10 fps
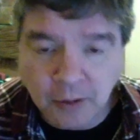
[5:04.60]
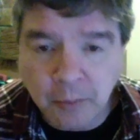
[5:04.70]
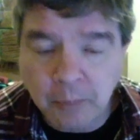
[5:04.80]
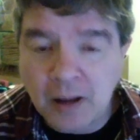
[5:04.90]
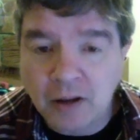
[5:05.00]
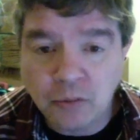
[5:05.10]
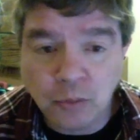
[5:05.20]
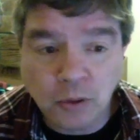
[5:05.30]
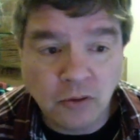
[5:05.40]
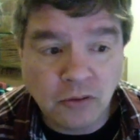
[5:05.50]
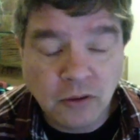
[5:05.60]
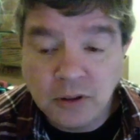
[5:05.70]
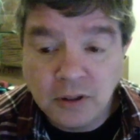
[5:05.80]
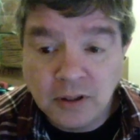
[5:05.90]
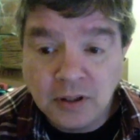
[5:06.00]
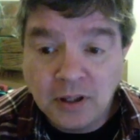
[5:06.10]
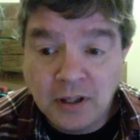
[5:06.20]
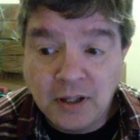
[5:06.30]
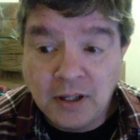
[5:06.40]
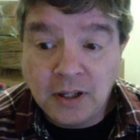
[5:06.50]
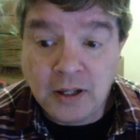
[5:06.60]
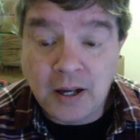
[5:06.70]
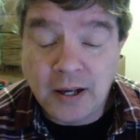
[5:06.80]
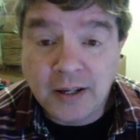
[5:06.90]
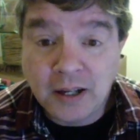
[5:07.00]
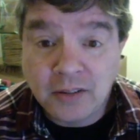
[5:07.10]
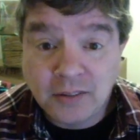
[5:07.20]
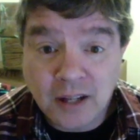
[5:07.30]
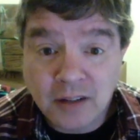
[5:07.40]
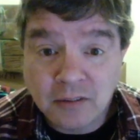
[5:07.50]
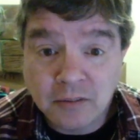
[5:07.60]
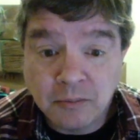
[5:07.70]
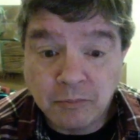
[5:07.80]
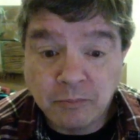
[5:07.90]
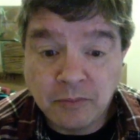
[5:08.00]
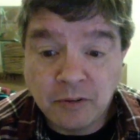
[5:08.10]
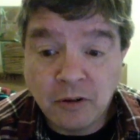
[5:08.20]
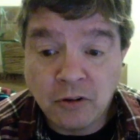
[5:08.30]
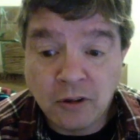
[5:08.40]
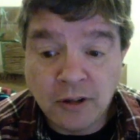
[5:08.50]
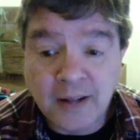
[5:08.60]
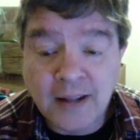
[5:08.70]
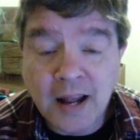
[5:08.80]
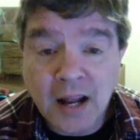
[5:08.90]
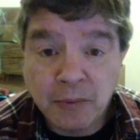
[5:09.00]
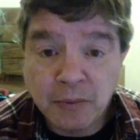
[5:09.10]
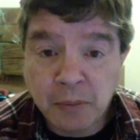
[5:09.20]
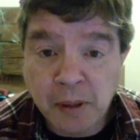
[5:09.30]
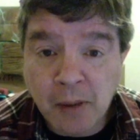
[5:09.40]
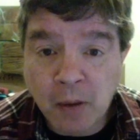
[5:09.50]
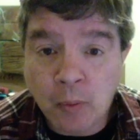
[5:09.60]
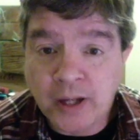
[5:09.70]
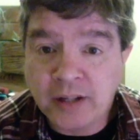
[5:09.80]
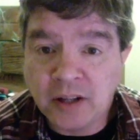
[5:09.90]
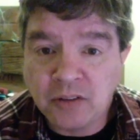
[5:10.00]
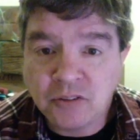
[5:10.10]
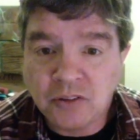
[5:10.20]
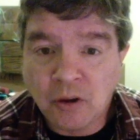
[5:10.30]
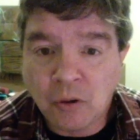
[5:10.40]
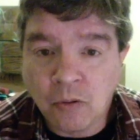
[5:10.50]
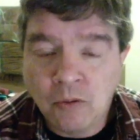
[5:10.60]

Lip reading: balance wheels. I guess that shows you that that happens to be my weakness. So